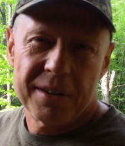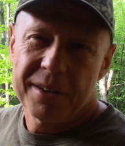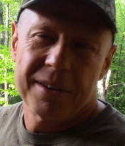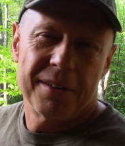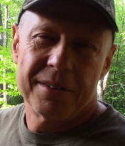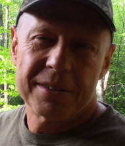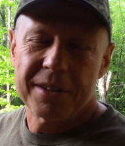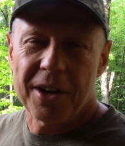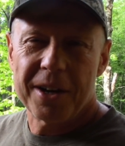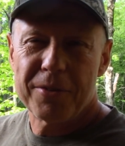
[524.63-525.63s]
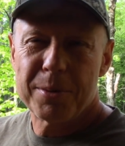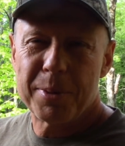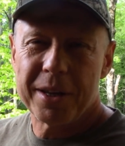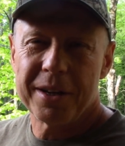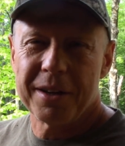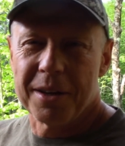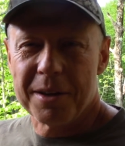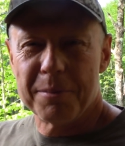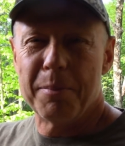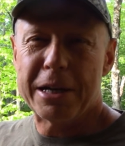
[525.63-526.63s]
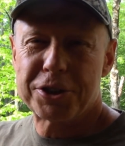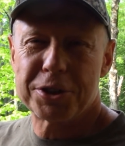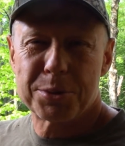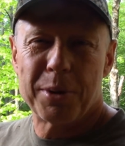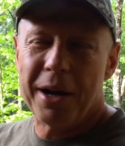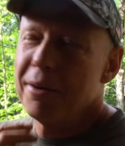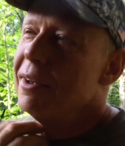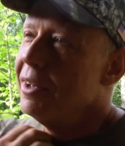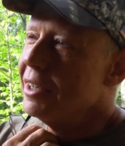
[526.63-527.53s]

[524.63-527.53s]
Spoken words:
You know, not everybody meshes well.